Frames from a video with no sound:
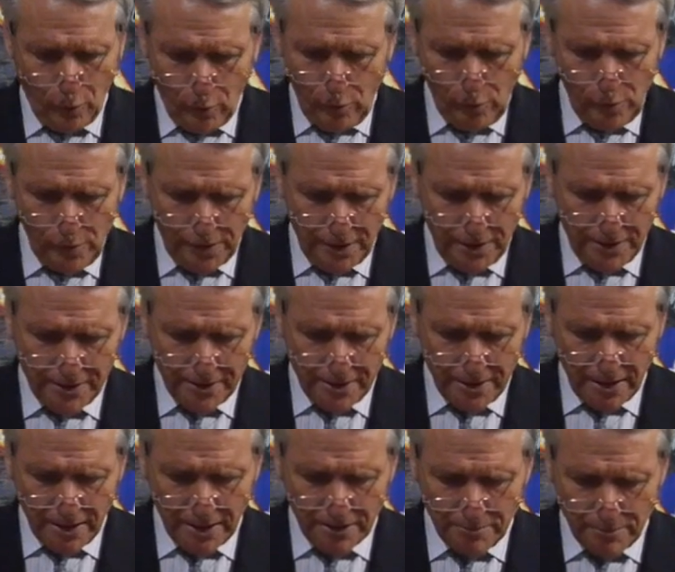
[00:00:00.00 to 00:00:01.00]
all these
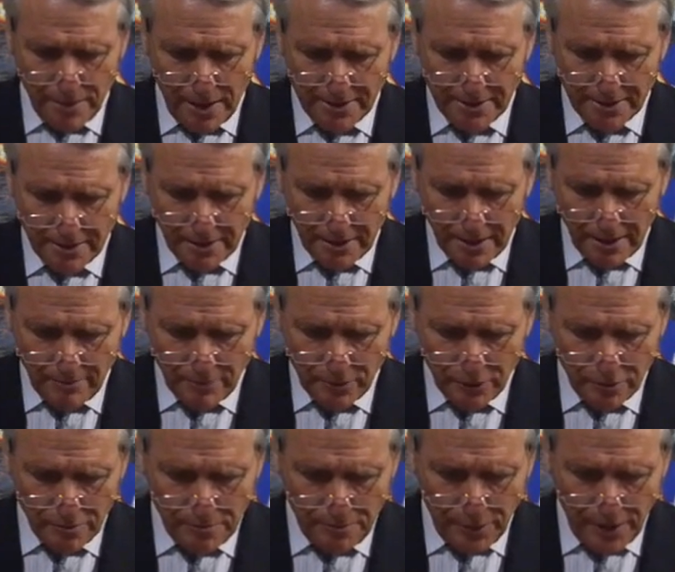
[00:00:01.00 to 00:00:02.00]
things must come
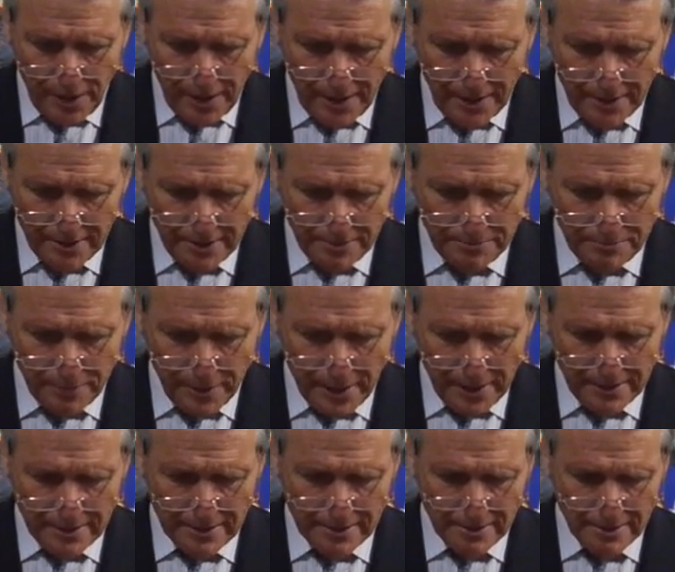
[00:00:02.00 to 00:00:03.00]
to pass,
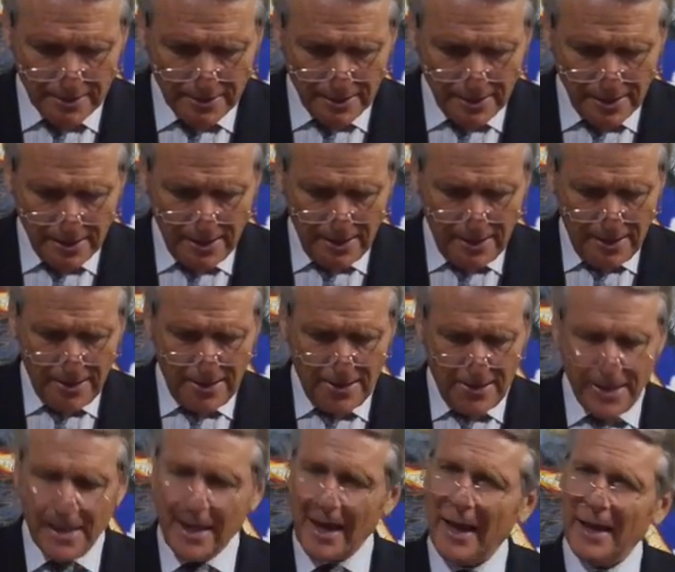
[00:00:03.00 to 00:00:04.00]
but
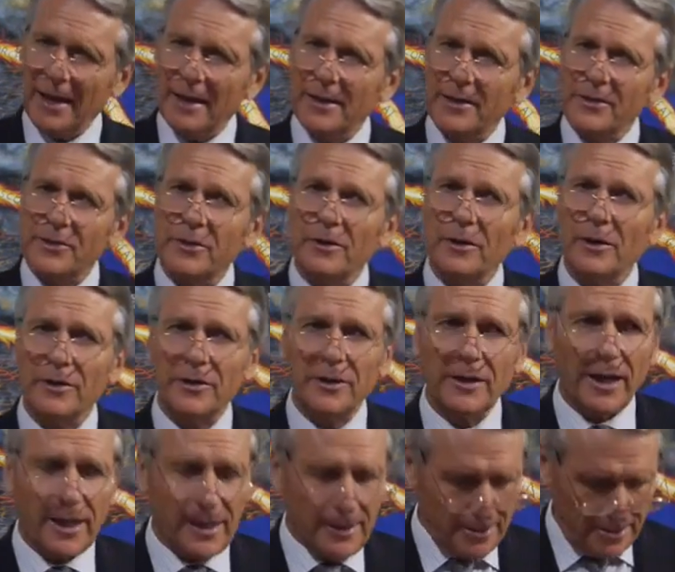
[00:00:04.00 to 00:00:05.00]
the end is not
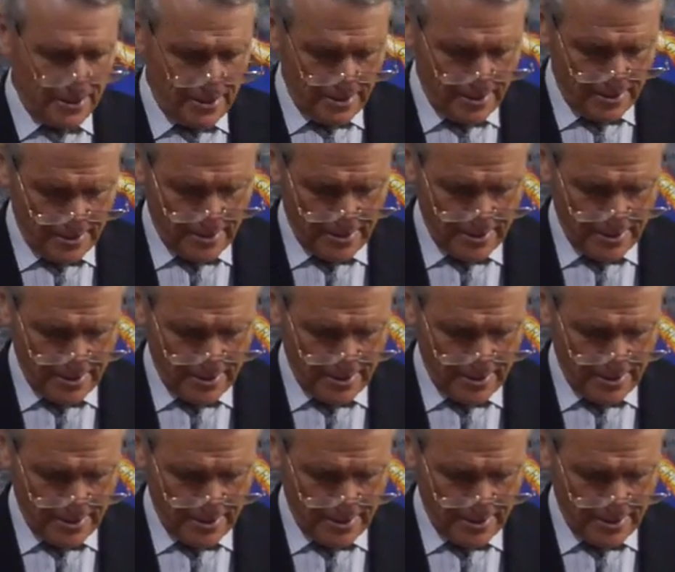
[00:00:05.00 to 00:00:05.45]
yet.